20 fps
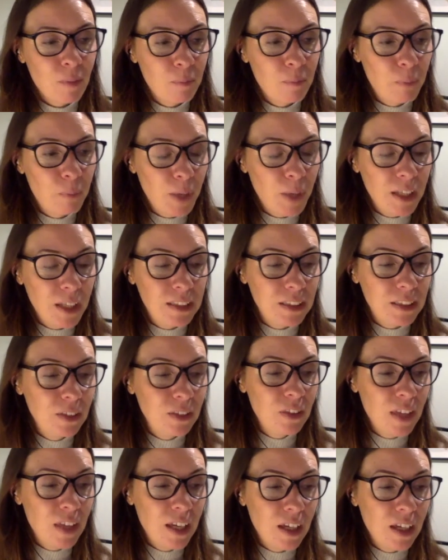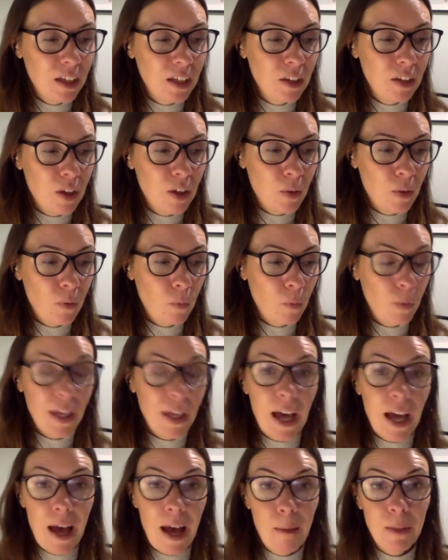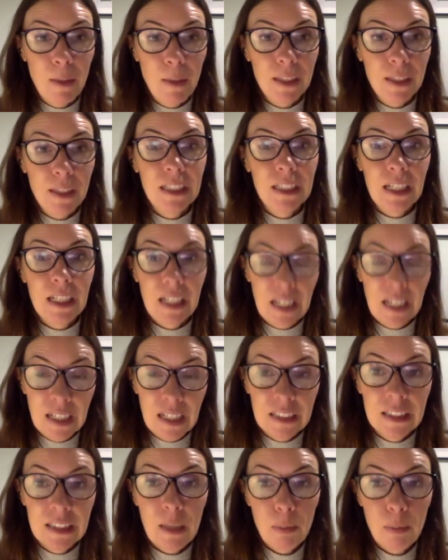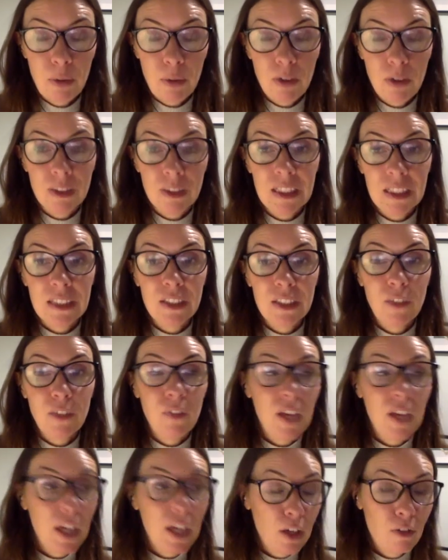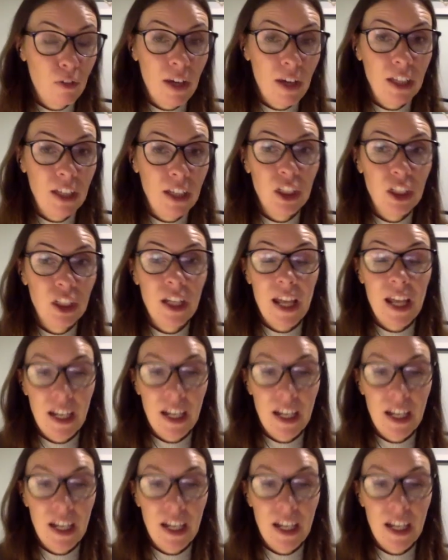but i do think you know with habits it is a process of iteration and